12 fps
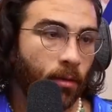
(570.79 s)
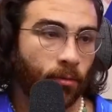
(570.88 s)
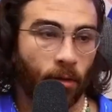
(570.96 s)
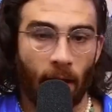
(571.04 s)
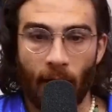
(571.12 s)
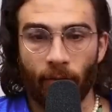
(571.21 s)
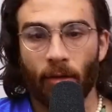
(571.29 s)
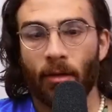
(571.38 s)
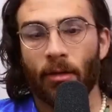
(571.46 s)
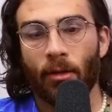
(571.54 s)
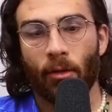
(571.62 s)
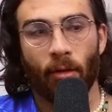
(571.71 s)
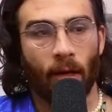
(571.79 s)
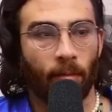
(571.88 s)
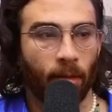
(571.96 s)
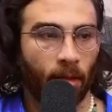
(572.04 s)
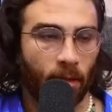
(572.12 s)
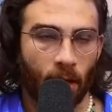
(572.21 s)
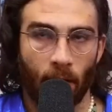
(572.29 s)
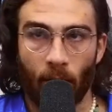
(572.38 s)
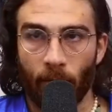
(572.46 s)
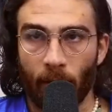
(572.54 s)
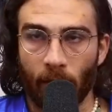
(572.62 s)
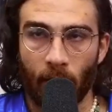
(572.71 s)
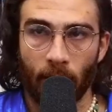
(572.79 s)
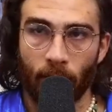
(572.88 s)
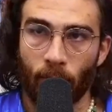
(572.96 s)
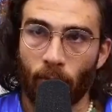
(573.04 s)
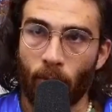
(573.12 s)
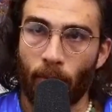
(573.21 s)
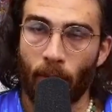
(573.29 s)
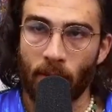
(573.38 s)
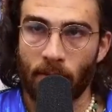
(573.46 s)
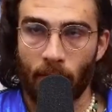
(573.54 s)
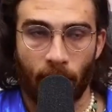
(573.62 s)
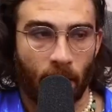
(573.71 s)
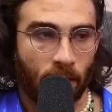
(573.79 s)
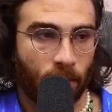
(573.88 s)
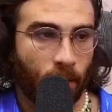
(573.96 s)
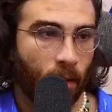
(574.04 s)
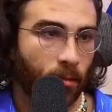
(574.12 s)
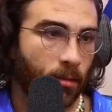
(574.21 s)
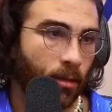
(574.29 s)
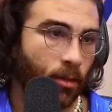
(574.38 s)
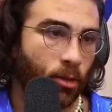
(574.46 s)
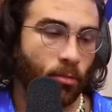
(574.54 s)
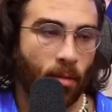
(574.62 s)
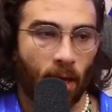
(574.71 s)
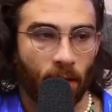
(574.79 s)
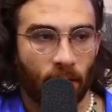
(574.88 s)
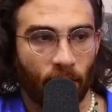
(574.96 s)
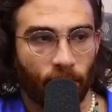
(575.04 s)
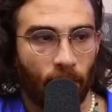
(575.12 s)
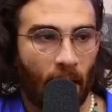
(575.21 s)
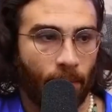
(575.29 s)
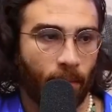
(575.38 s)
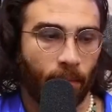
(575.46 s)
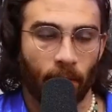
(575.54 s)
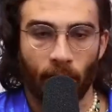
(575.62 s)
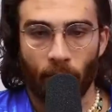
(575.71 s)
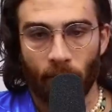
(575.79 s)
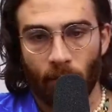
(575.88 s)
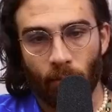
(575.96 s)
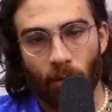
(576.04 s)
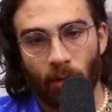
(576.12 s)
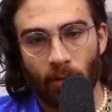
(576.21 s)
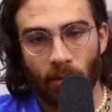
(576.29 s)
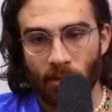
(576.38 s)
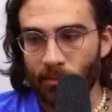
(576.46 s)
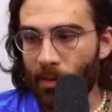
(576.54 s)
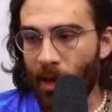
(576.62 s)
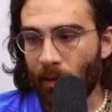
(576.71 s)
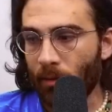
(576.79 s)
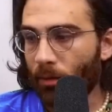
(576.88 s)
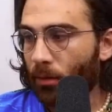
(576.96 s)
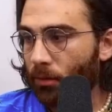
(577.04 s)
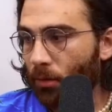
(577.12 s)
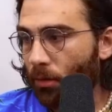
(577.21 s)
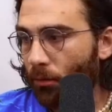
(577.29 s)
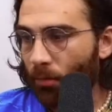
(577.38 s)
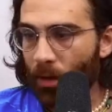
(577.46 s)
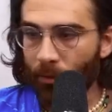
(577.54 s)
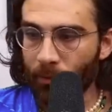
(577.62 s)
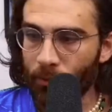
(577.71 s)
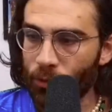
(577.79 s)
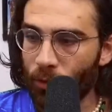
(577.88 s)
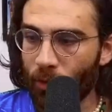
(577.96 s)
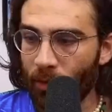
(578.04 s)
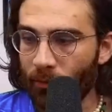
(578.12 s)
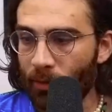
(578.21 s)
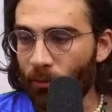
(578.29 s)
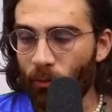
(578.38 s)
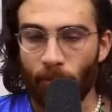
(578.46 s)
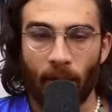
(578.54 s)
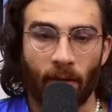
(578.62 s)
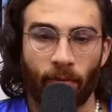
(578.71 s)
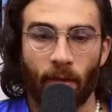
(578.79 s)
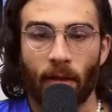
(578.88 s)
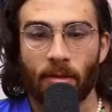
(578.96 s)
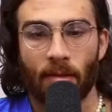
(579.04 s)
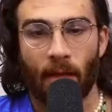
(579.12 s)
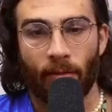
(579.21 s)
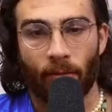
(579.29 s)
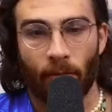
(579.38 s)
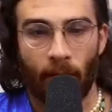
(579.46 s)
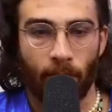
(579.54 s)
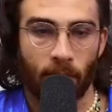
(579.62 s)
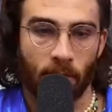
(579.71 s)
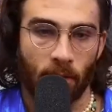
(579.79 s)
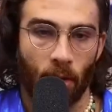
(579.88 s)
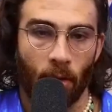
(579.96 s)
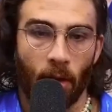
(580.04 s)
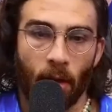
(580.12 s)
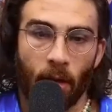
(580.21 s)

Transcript: forever, you know what I mean? Yeah, oh my God, there were robust debates about the humanity of black people. No, there weren't. Doesn't matter. Oh, the overwhelming majority of them were pedophile, slave, or rapists, so